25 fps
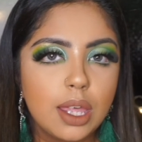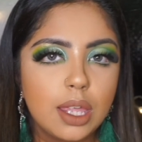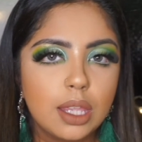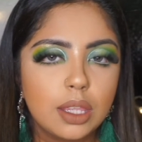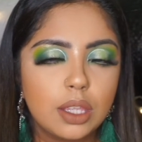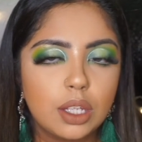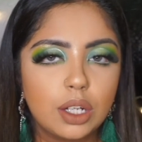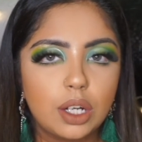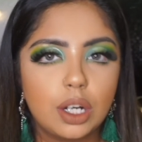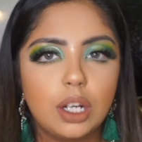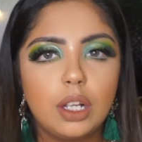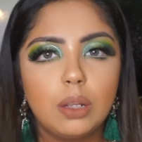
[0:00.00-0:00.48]

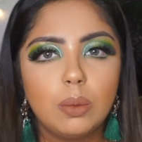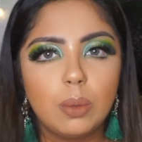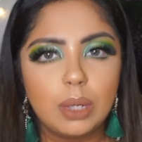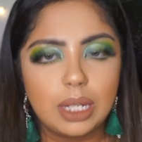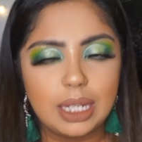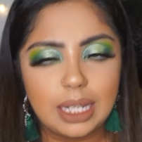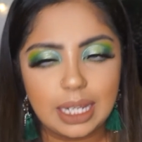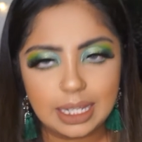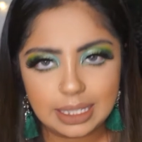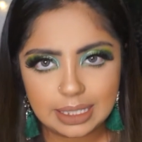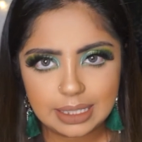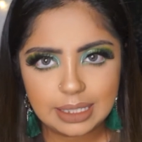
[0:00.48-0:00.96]
the girl
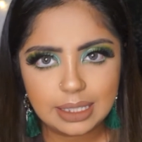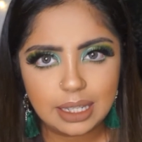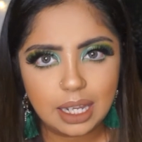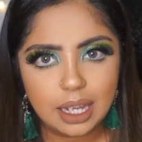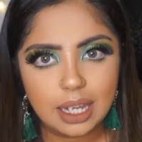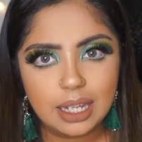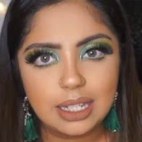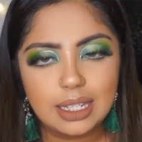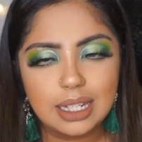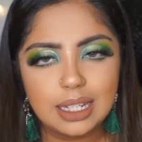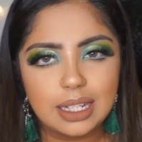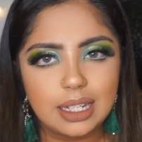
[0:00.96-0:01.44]

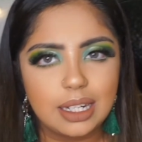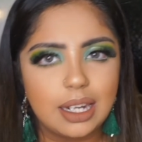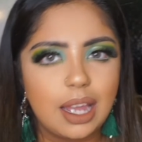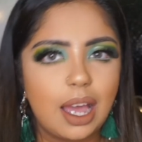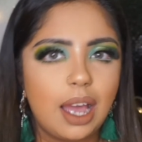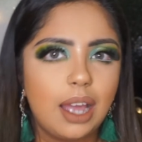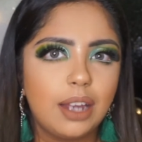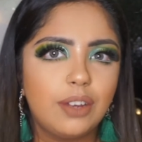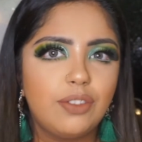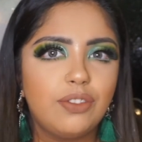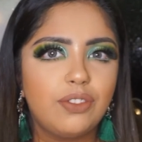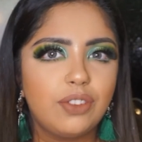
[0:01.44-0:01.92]
Vanessa did
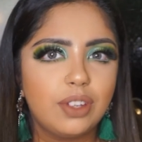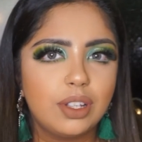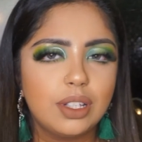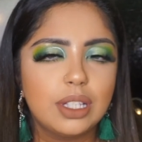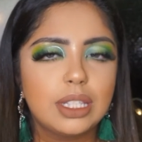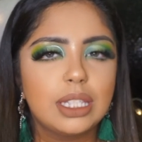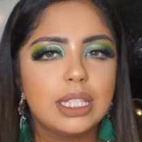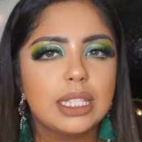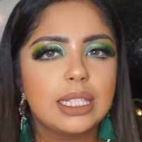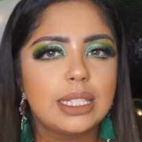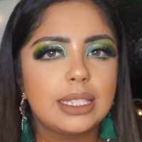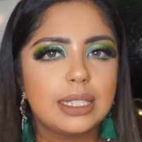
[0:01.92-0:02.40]
not feel
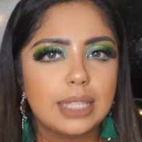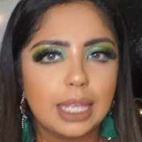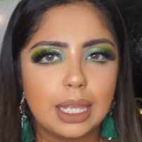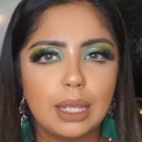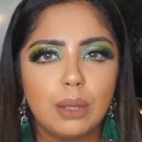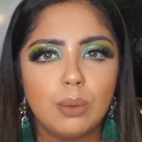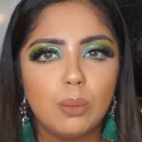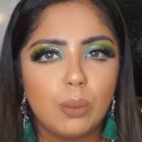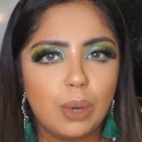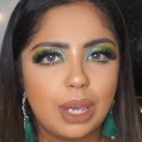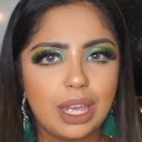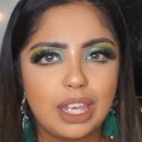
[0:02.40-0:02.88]
the
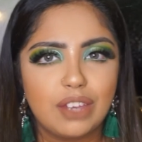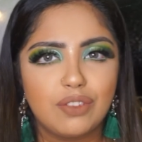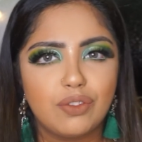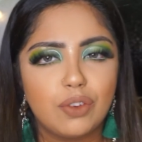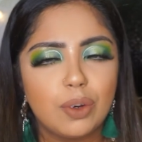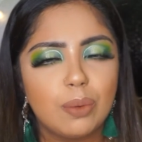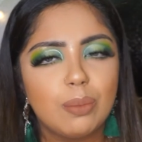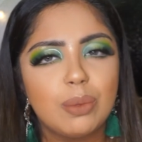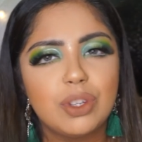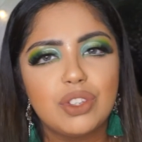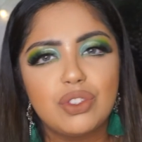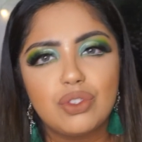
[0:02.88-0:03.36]
same way
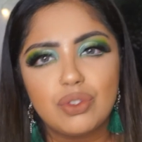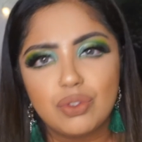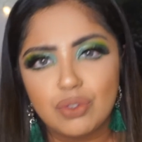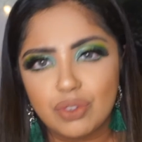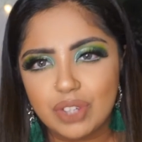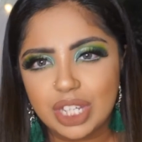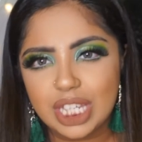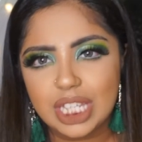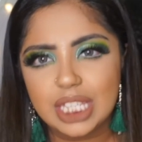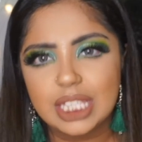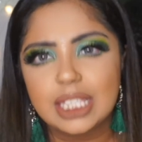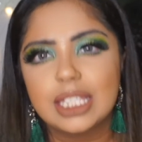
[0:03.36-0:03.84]
for
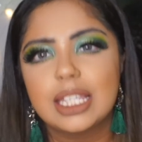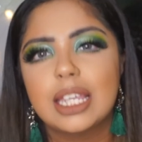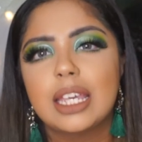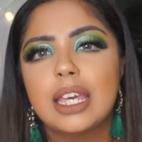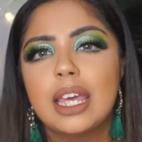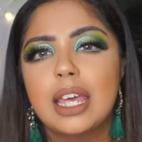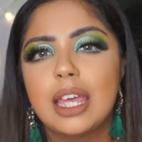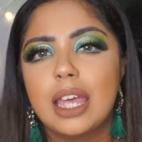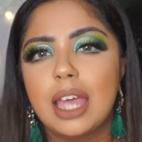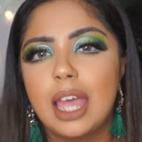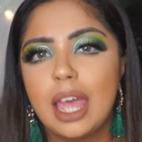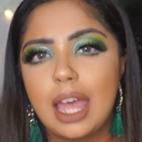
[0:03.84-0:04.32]
Mitrice
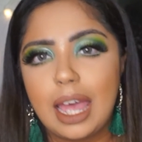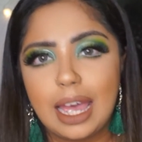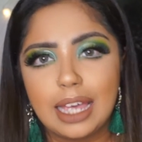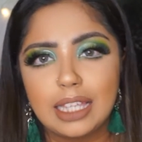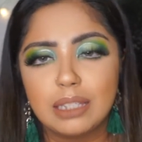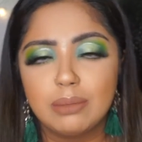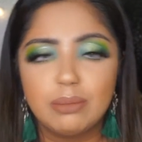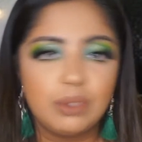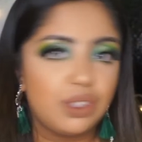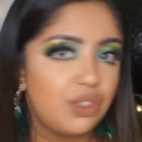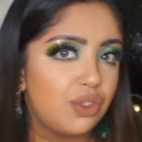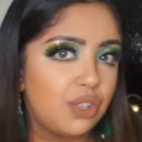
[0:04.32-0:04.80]
as
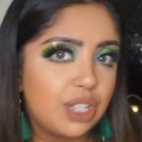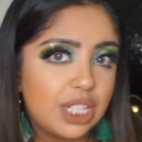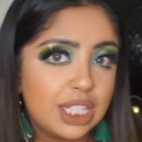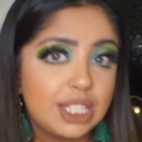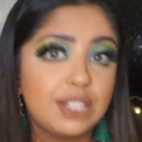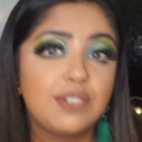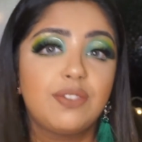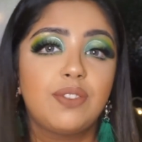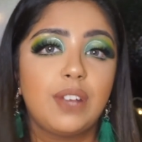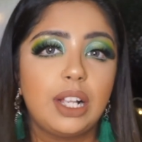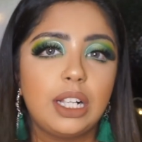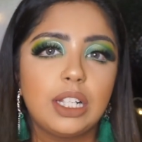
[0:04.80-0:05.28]
Mitrice
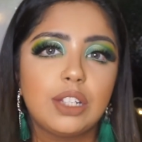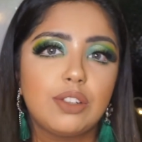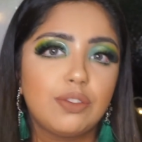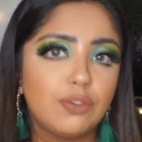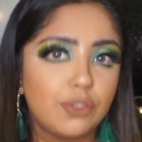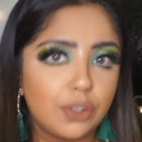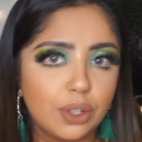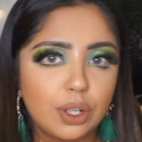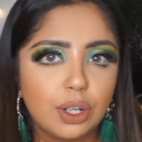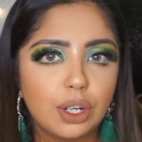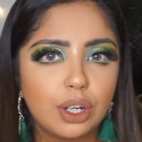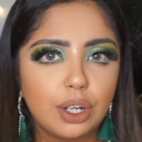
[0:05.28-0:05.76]
felt
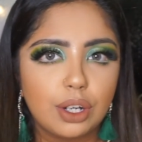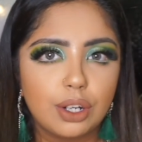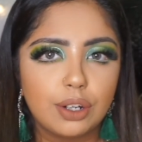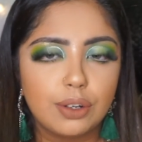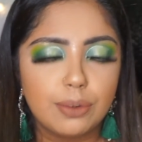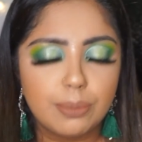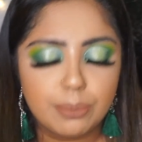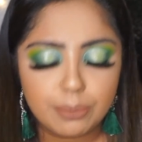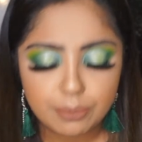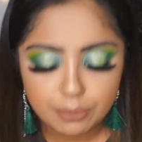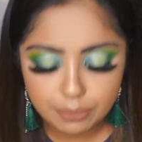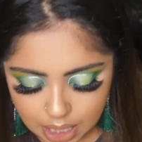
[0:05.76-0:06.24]
for her.
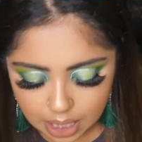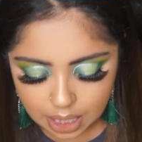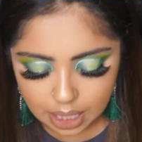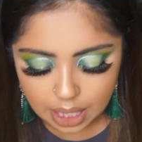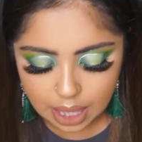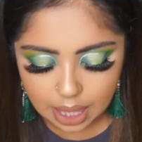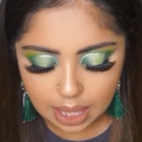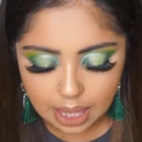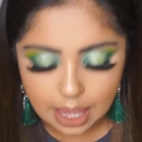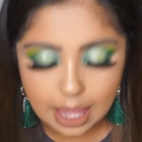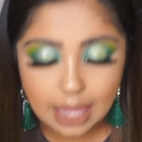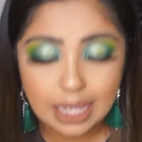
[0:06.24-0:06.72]

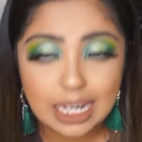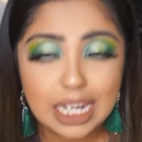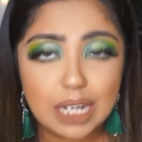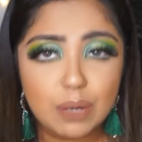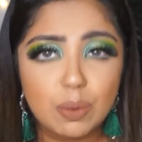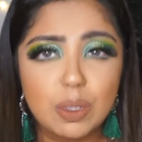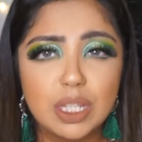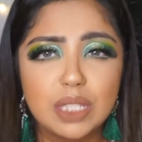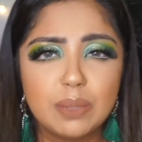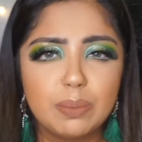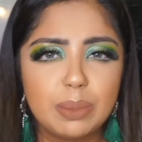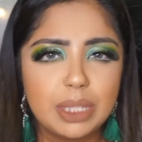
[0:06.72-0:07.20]
And it
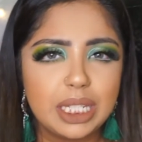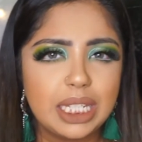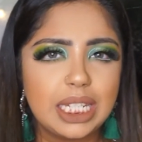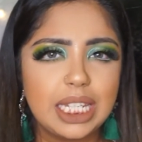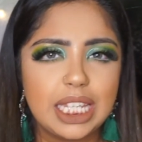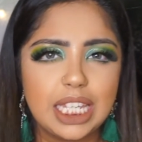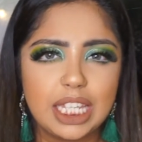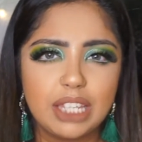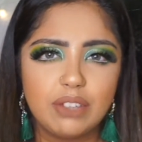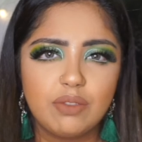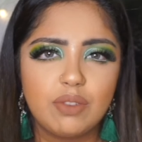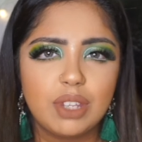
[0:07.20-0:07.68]
was
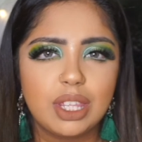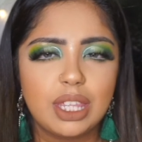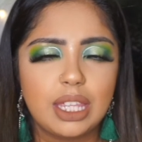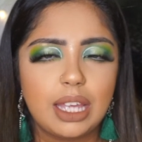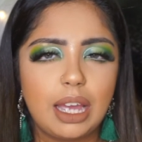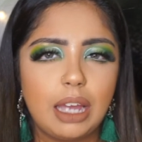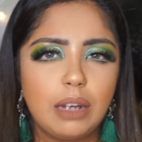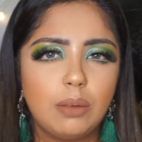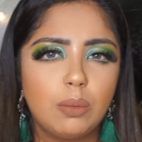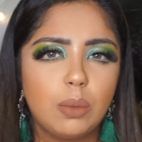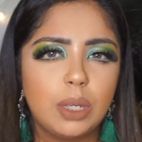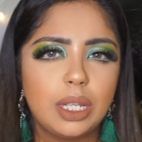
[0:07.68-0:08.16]
believed
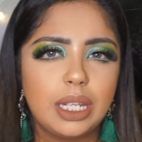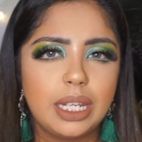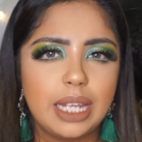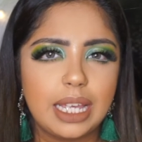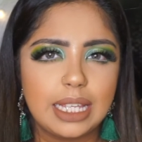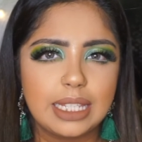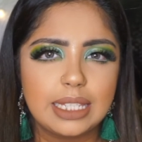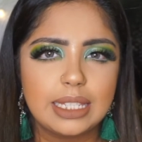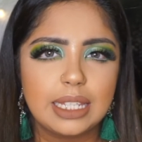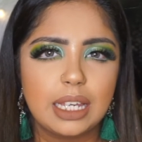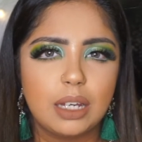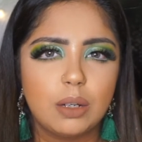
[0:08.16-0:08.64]
that
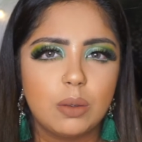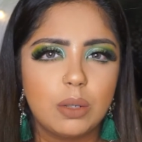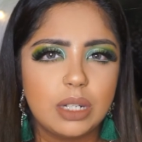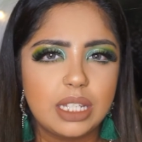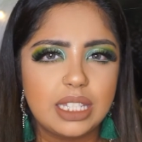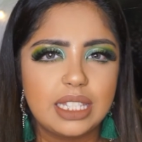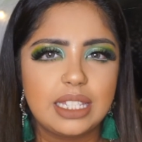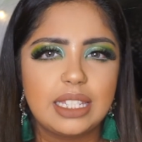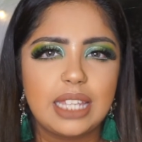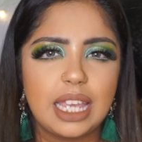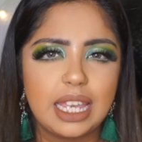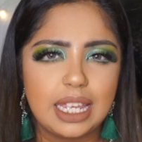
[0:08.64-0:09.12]
Vanessa
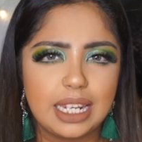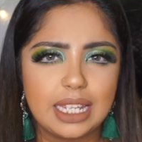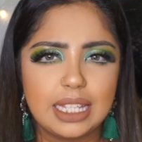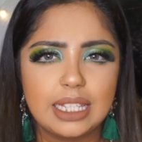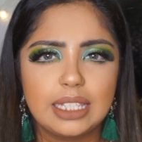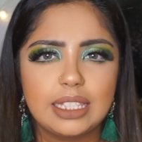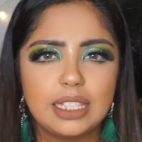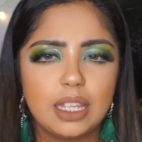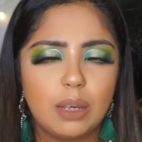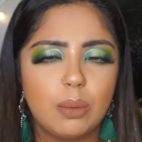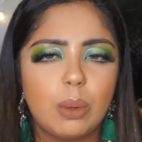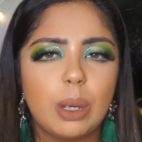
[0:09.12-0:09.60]
was dating
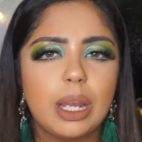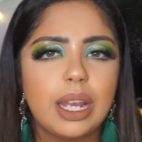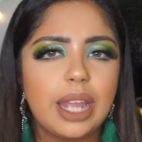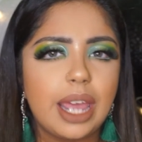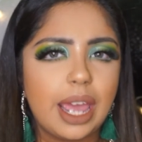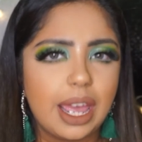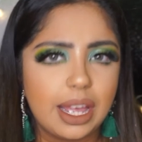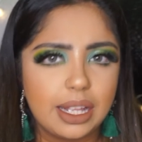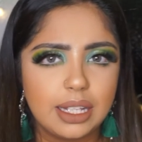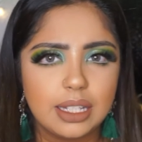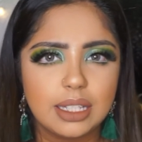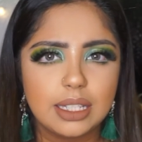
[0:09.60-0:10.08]
someone
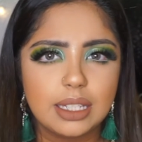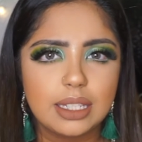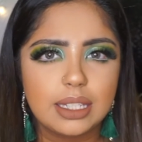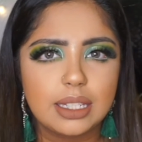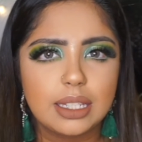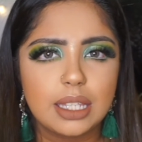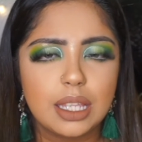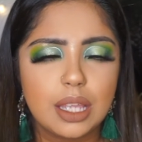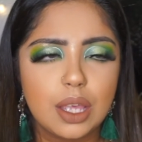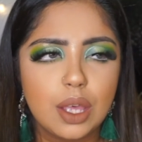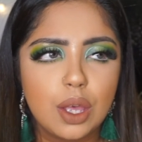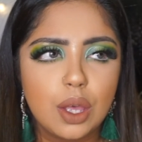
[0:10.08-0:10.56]
else